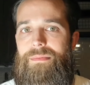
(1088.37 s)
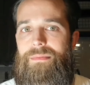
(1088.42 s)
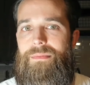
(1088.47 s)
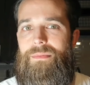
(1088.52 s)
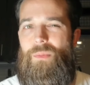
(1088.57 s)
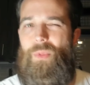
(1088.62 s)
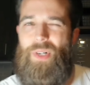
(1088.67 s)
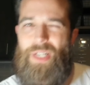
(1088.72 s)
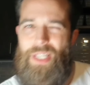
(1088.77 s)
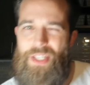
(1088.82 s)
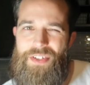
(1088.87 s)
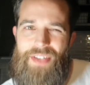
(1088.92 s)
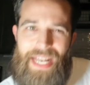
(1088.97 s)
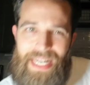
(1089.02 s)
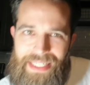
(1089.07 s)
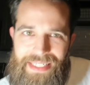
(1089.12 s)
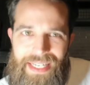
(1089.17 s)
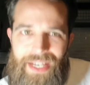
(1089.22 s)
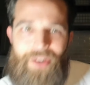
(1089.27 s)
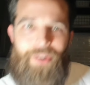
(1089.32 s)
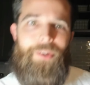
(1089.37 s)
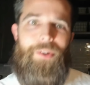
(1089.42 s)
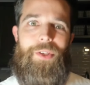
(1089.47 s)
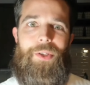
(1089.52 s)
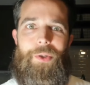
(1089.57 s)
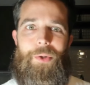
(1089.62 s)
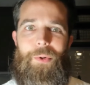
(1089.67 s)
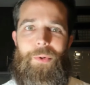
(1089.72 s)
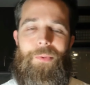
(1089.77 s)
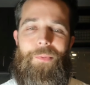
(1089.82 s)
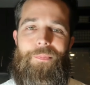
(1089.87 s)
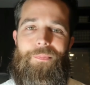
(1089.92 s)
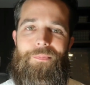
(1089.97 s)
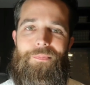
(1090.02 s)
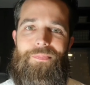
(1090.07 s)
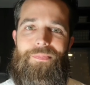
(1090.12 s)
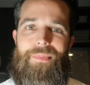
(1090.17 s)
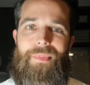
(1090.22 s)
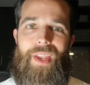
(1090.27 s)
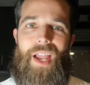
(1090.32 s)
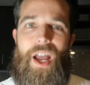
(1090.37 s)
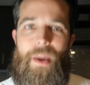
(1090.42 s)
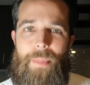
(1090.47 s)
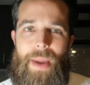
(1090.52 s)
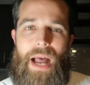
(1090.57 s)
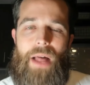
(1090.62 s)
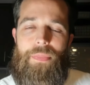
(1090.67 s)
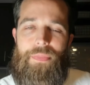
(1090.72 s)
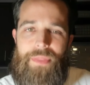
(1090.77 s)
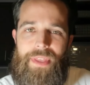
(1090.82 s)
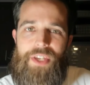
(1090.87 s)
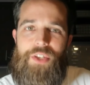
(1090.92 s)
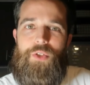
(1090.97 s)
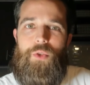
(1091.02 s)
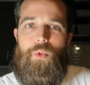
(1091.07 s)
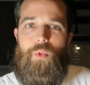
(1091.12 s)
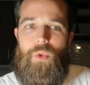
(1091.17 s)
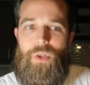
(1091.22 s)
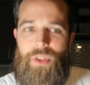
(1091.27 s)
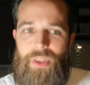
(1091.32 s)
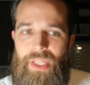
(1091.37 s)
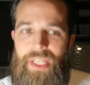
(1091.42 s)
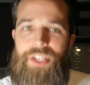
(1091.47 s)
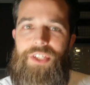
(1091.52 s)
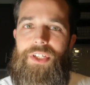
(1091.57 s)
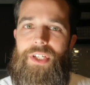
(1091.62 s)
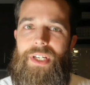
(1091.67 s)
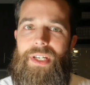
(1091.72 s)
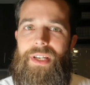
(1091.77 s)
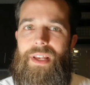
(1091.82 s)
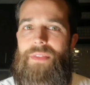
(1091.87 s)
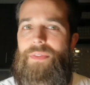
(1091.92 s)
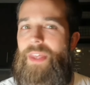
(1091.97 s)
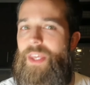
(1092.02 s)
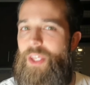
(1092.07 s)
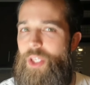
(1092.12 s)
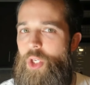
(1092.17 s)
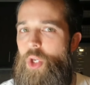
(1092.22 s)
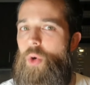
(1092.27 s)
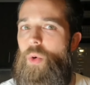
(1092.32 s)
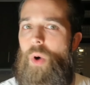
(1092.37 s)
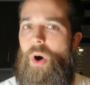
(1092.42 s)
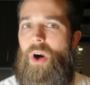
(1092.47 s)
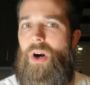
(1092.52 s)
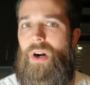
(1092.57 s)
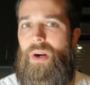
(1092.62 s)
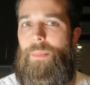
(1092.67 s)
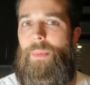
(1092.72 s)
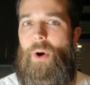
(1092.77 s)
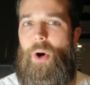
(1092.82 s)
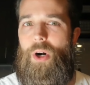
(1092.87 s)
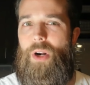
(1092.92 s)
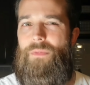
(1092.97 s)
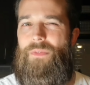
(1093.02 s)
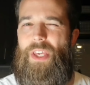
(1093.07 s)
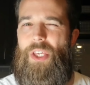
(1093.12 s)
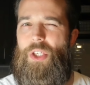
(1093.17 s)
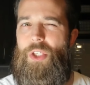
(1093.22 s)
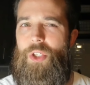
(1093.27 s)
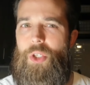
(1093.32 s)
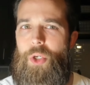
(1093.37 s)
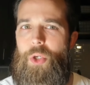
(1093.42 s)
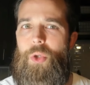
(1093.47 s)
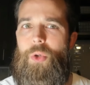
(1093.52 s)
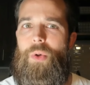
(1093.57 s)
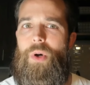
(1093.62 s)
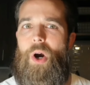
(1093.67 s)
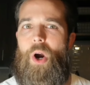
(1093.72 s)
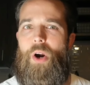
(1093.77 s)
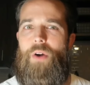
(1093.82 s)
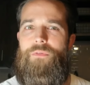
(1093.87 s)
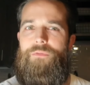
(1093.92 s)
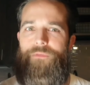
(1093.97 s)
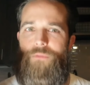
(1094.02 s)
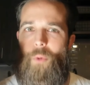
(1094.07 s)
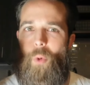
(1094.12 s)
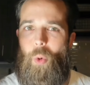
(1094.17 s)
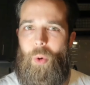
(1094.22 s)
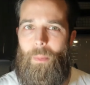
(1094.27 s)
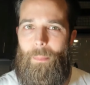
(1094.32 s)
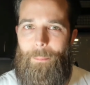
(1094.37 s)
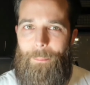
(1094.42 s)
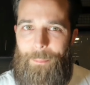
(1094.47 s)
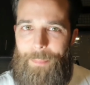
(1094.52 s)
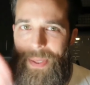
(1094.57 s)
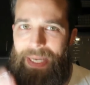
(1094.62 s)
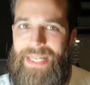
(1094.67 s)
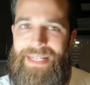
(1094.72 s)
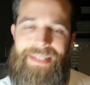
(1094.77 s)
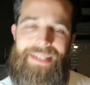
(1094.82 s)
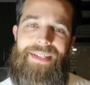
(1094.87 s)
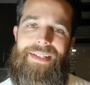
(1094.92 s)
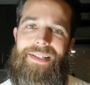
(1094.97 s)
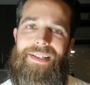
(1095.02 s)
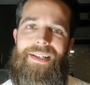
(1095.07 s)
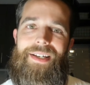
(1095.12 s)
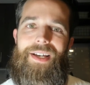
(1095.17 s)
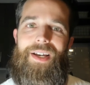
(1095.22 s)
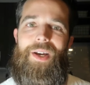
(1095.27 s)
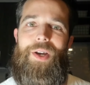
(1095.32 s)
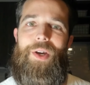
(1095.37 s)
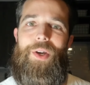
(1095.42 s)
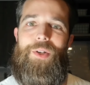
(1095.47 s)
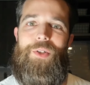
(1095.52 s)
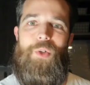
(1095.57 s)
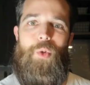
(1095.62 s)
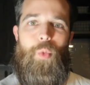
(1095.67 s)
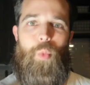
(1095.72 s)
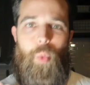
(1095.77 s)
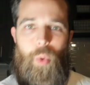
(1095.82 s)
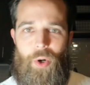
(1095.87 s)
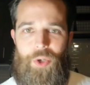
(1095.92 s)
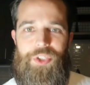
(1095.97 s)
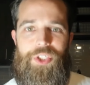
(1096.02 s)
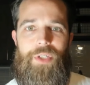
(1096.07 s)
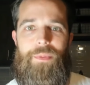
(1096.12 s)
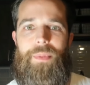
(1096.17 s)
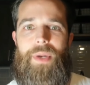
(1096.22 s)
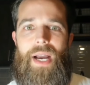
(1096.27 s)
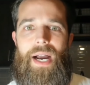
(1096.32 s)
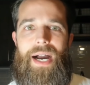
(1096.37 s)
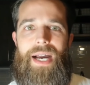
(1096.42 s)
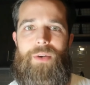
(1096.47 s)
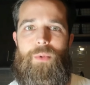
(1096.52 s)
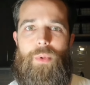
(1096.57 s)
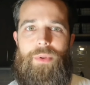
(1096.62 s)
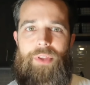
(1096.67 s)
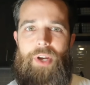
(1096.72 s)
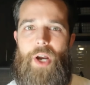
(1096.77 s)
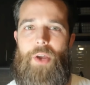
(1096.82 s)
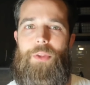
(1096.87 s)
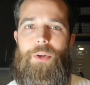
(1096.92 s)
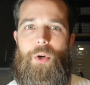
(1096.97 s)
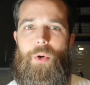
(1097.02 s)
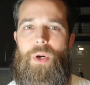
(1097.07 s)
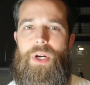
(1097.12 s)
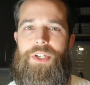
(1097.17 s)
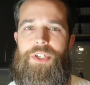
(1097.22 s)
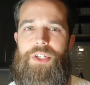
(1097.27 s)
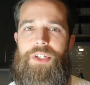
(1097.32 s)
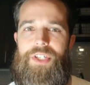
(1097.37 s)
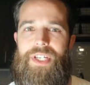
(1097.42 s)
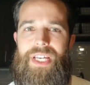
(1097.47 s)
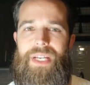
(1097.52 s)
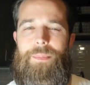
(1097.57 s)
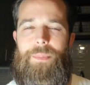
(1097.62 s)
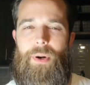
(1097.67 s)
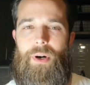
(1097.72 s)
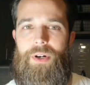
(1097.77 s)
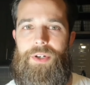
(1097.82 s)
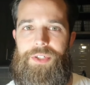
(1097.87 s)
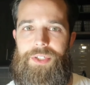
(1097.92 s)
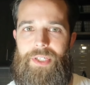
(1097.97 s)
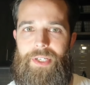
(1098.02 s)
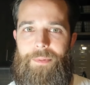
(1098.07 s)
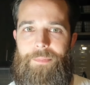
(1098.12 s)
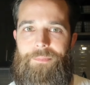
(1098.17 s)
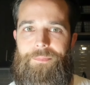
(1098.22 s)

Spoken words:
What does that tell you about this religion that you are a part of? That you are forbidden to worship God with other Christians in person.